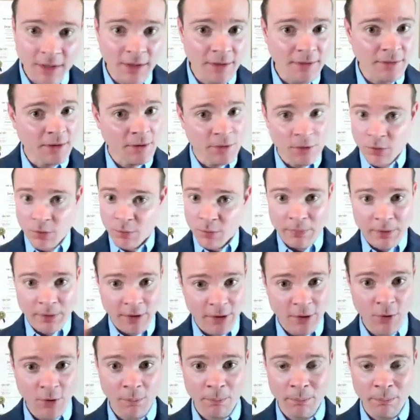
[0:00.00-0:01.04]
And then
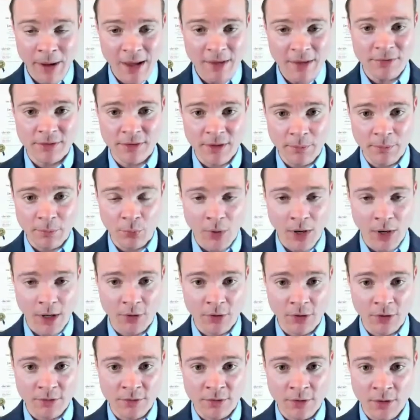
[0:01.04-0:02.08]
your pay stub
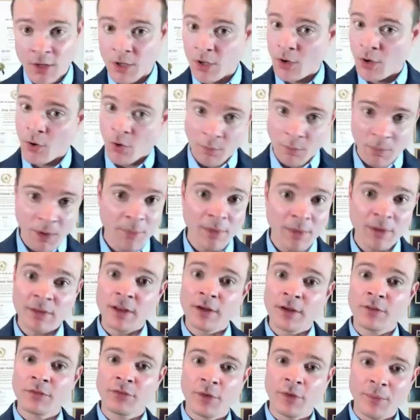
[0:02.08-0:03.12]
records, or maybe a
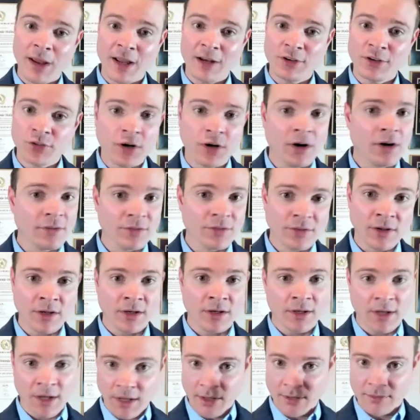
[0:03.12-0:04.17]
letter from HR
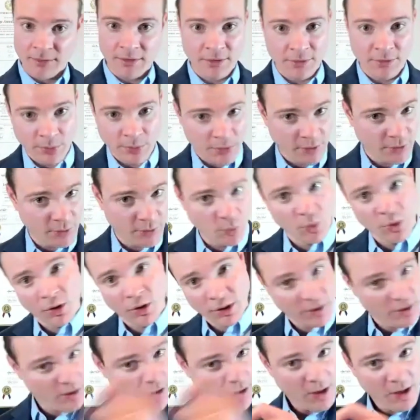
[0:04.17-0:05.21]
saying, yeah, this person
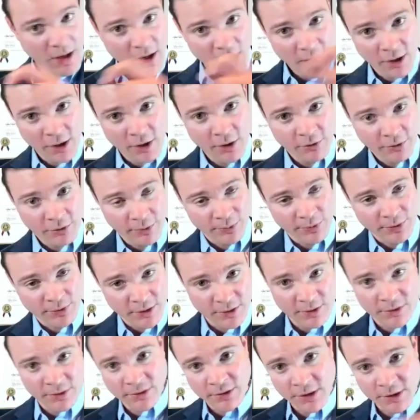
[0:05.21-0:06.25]
worked here from
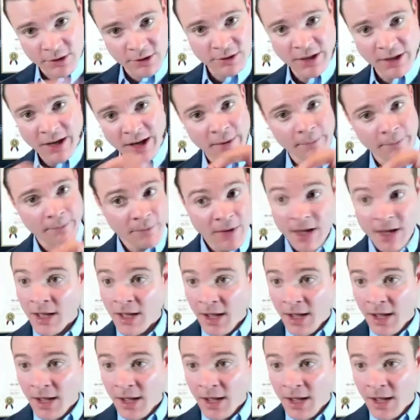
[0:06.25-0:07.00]
such and such date.